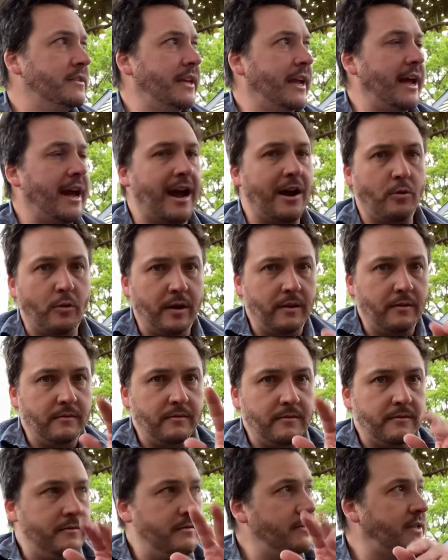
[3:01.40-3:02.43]
Say hi, Will.
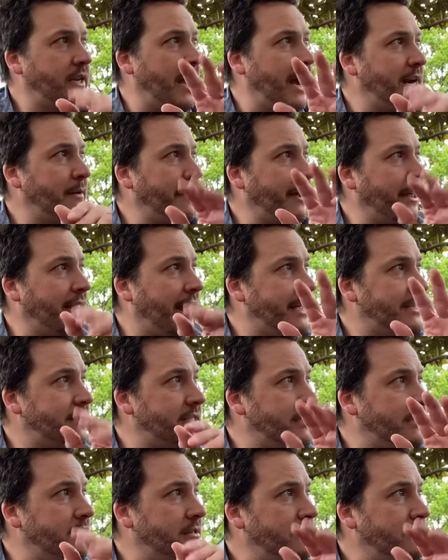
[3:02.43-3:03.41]
Say hi to my classes.